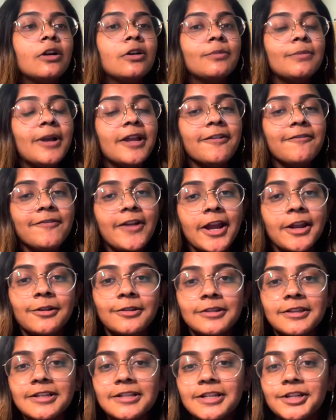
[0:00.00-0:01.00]
my final
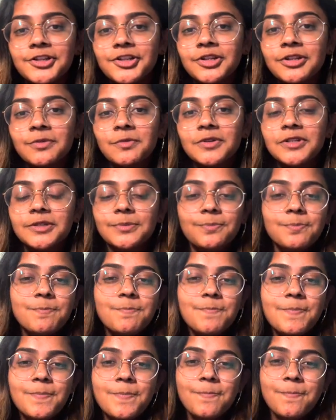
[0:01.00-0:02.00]
decision was
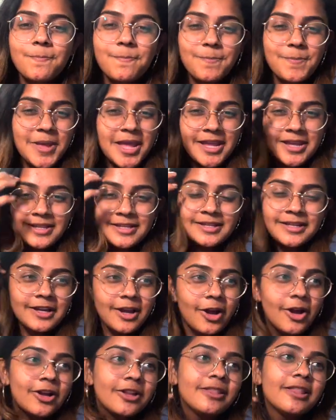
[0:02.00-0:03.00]
made
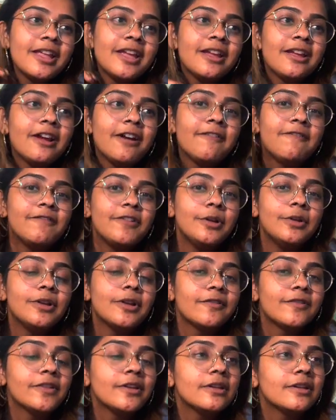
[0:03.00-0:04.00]
on like a few
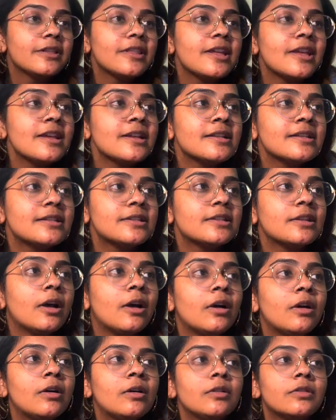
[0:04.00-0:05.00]
different things.
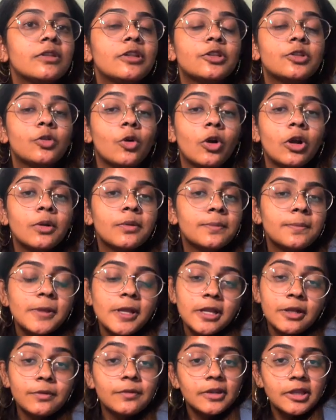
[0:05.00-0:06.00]
So the tour
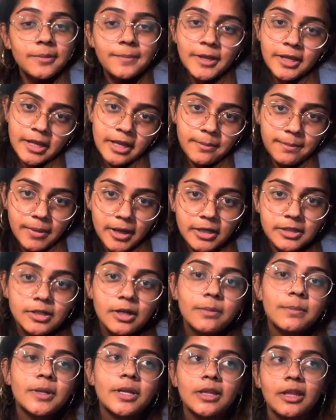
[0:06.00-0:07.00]
played a really big impact
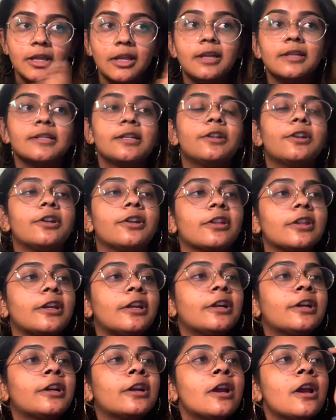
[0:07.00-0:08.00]
on me, like I said
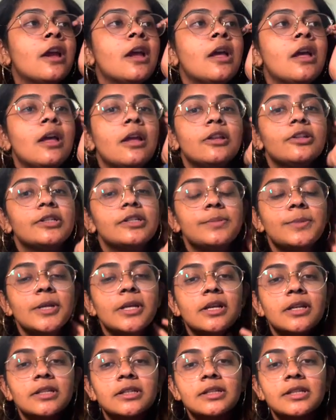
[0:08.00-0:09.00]
earlier, just
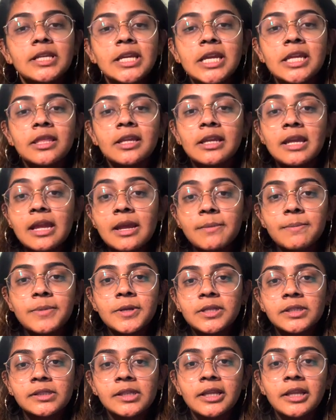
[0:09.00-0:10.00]
because seeing the
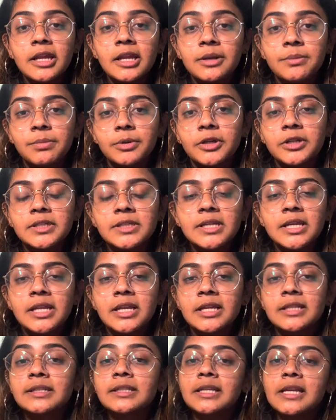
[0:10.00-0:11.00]
campus like in person
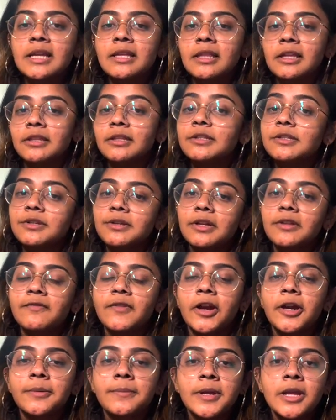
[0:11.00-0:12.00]
and seeing like the Duke
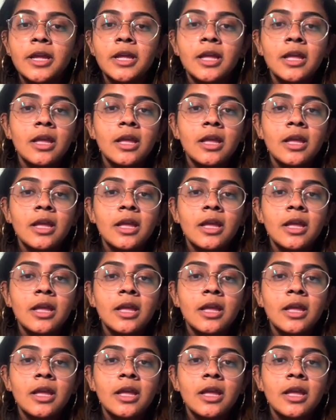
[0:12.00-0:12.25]
environment